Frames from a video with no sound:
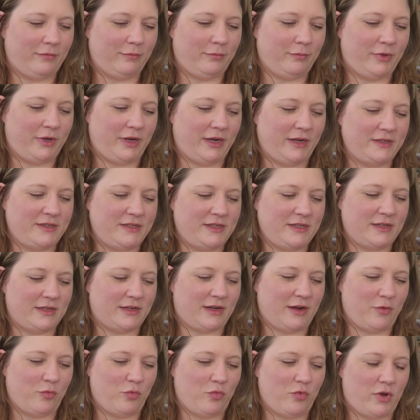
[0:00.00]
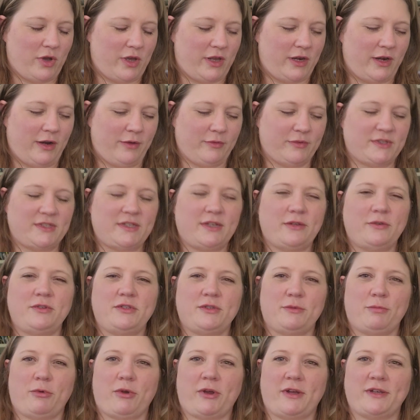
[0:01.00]
but I did. I won. I was so
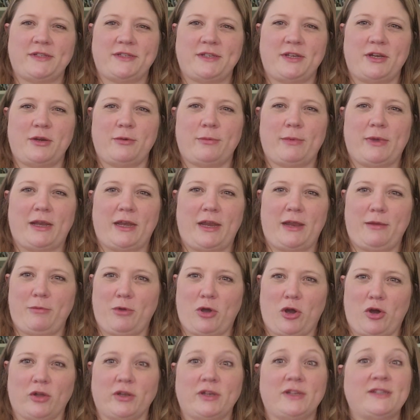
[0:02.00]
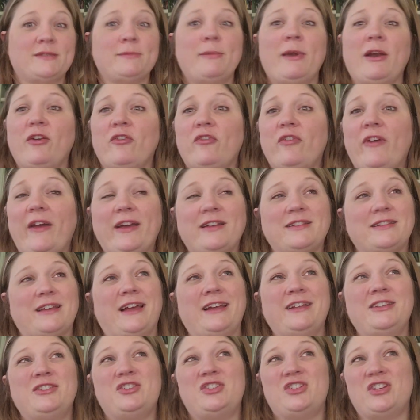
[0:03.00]
surprised to hear my name called. As a matter of fact,
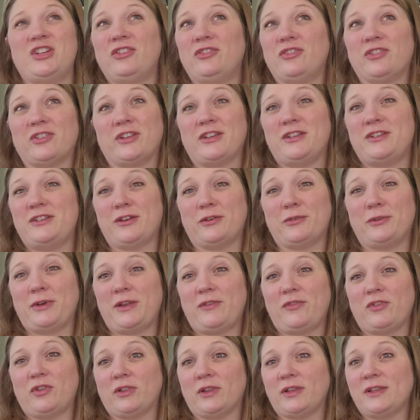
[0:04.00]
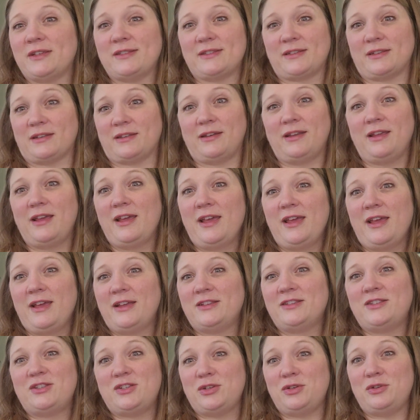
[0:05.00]
I generally don't even listen
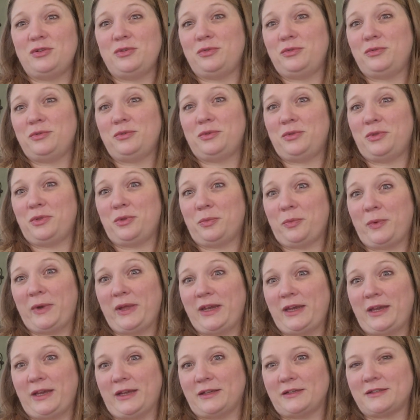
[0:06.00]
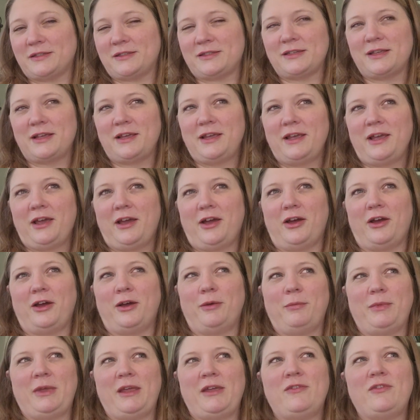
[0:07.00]
to the winnings.
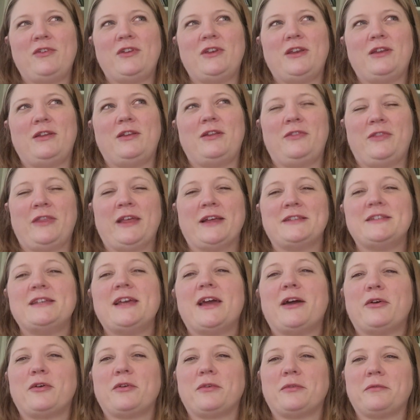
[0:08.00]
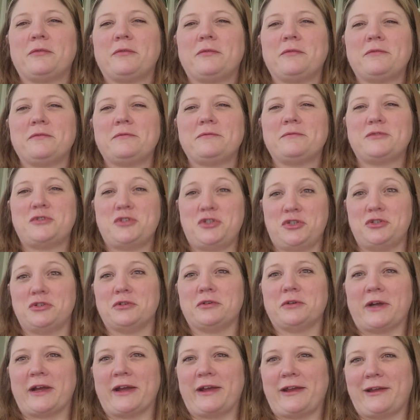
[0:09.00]
Even that's how
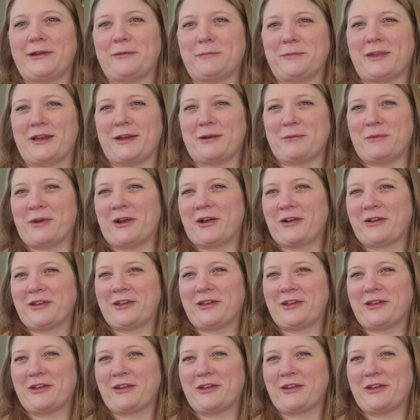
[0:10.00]
sure I am that I'm not